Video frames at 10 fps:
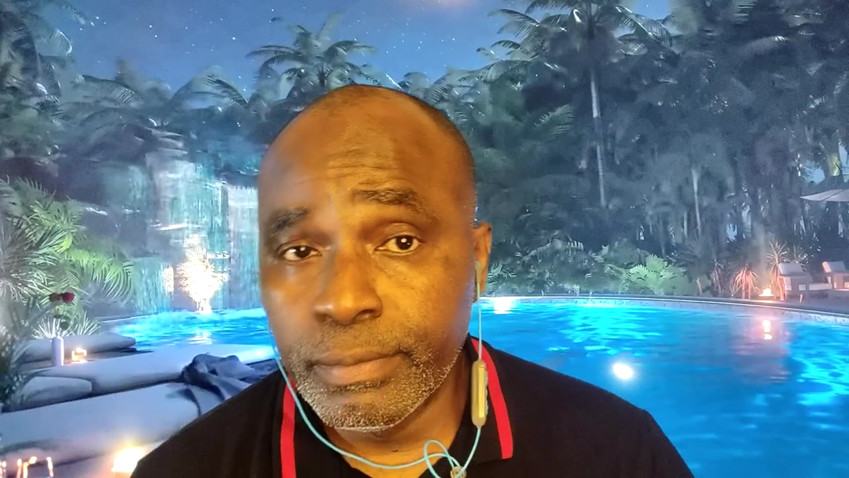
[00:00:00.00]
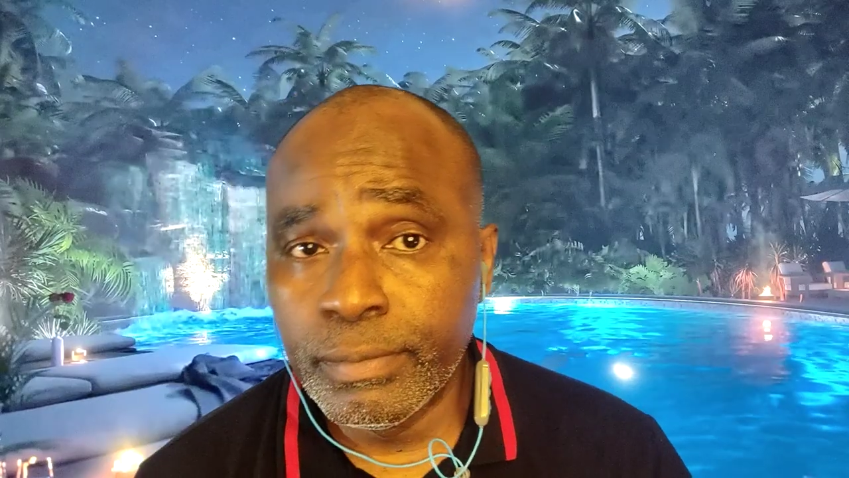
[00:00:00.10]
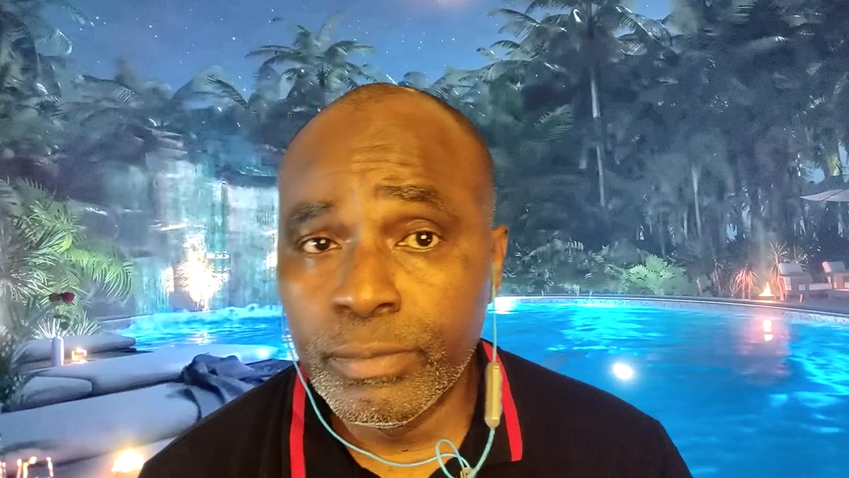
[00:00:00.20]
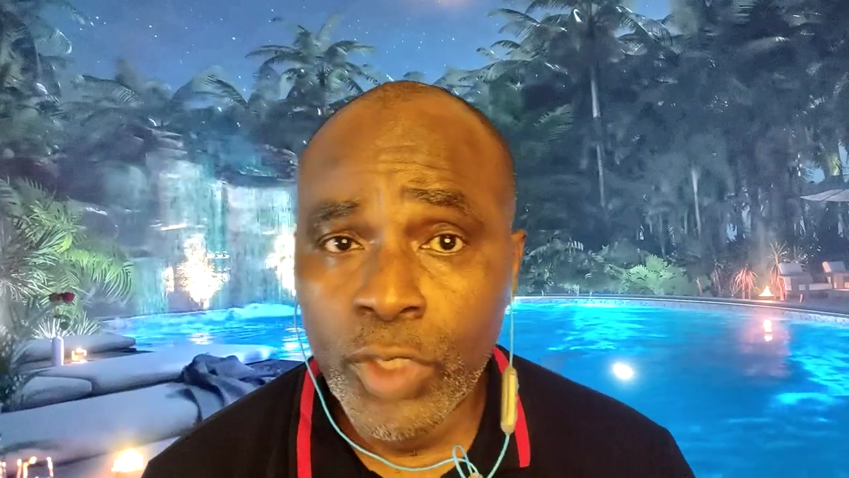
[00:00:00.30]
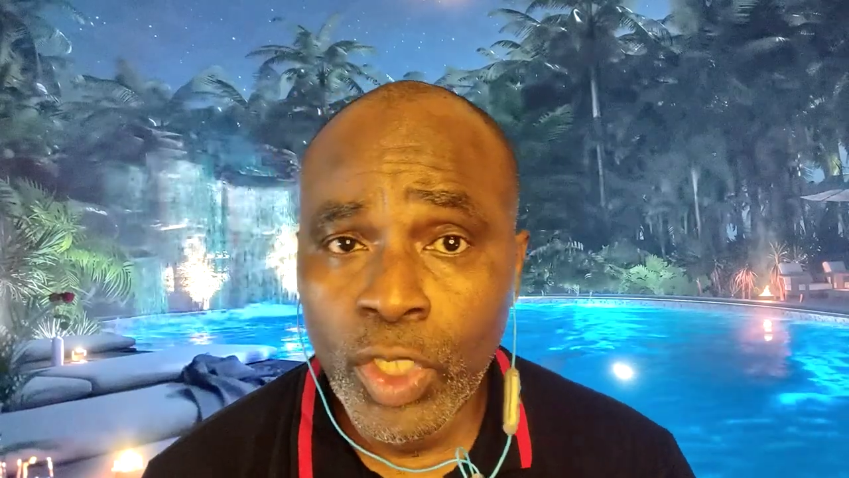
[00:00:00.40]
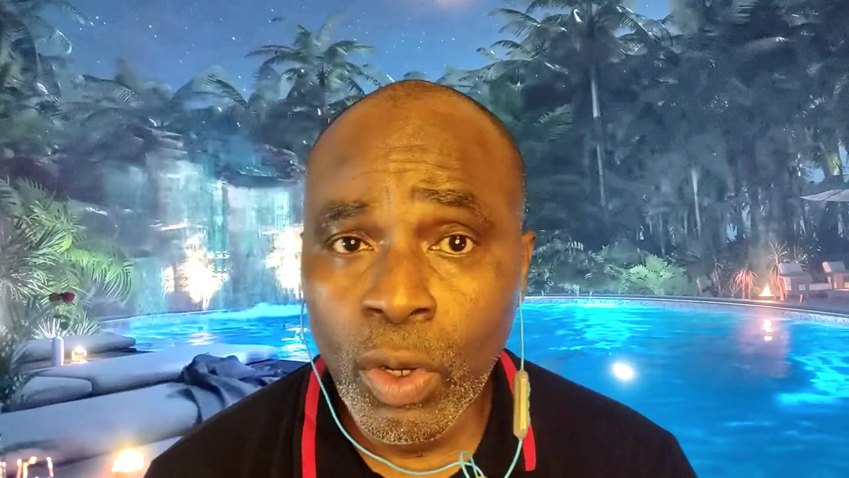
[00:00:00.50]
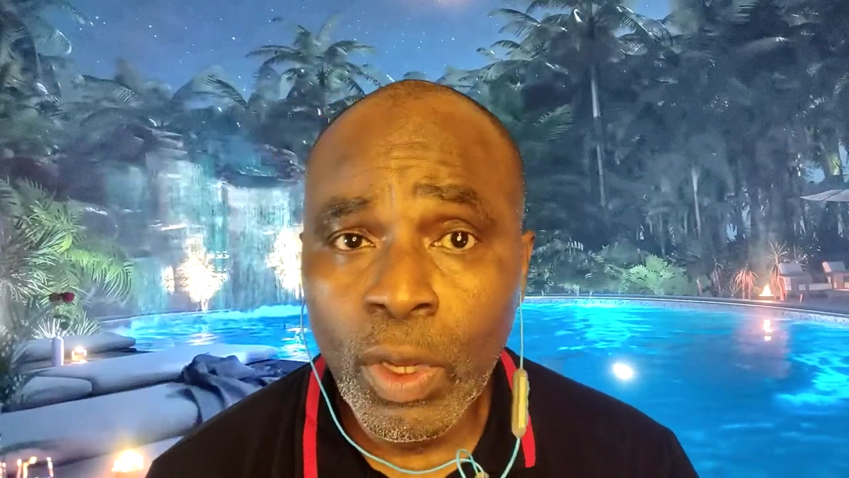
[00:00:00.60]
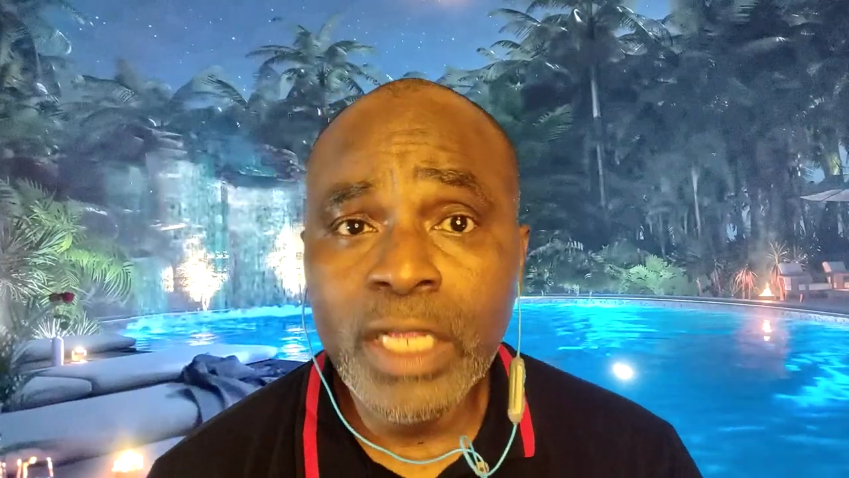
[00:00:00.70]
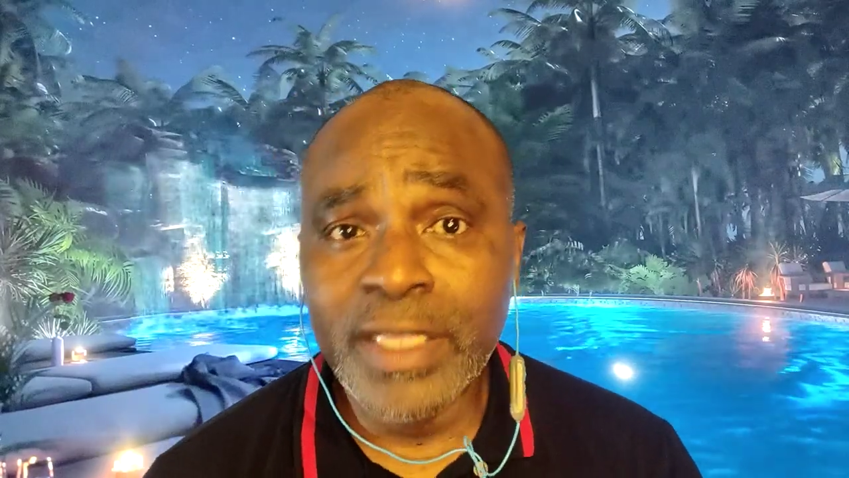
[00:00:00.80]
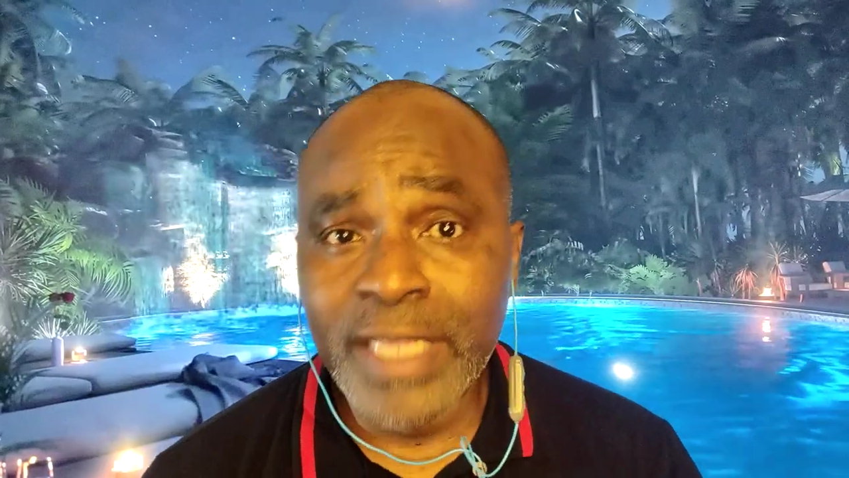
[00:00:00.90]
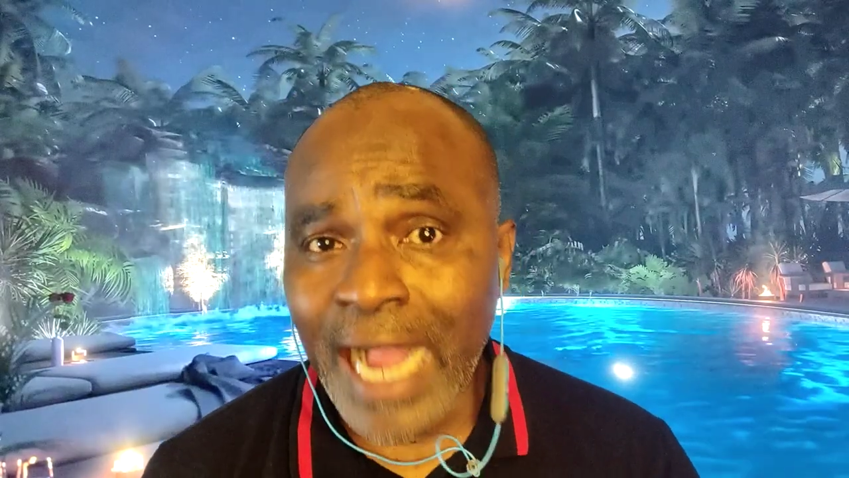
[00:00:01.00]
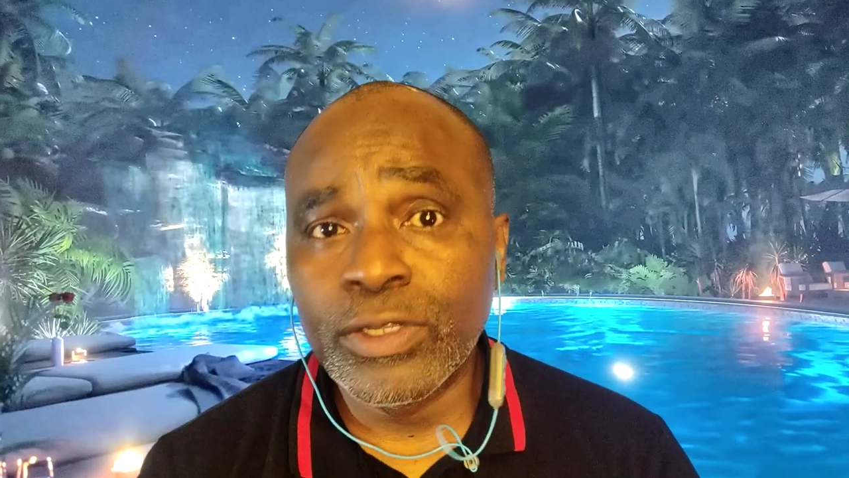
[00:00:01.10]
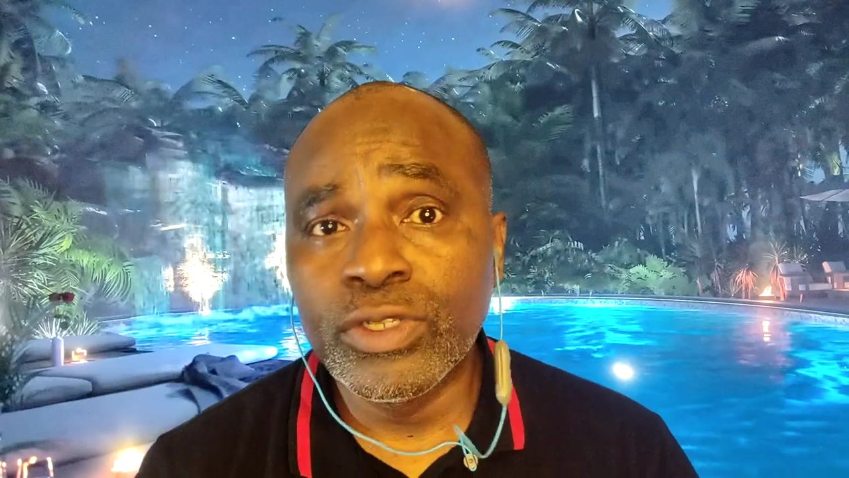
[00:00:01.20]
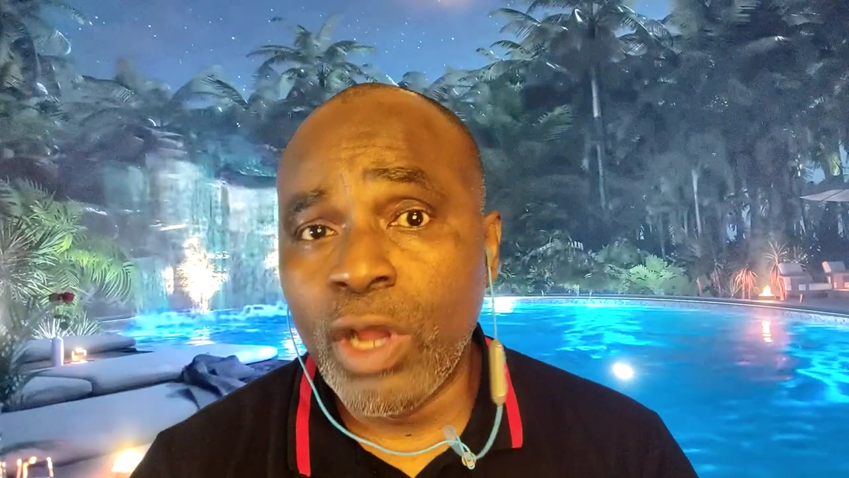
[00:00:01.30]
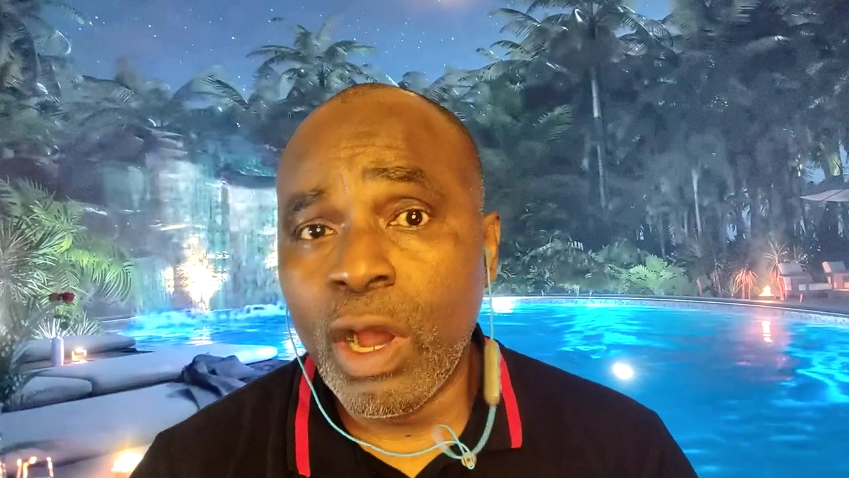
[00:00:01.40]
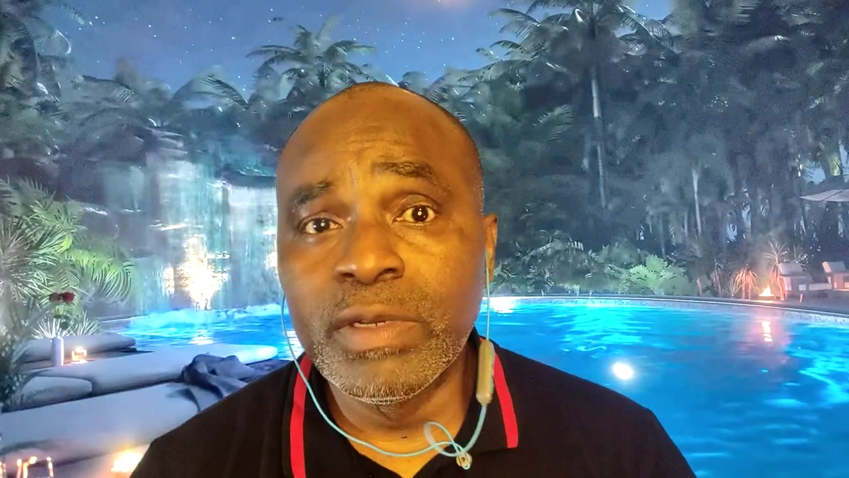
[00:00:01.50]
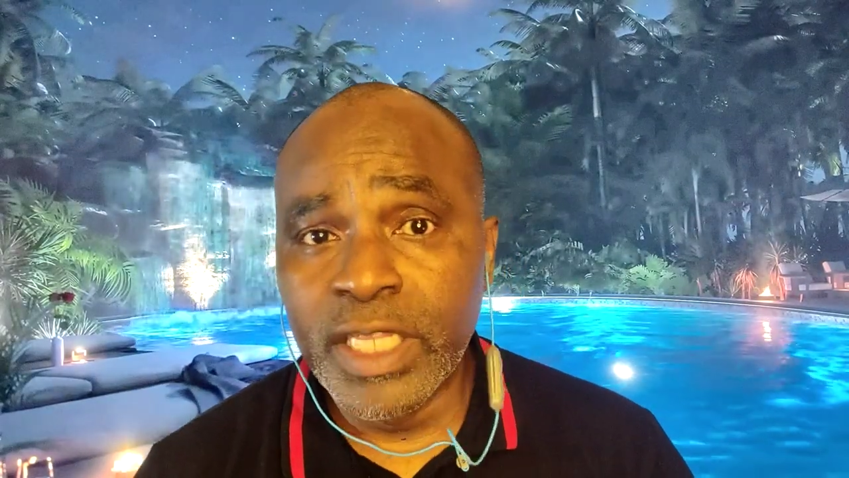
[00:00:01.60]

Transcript: you know doctors are always in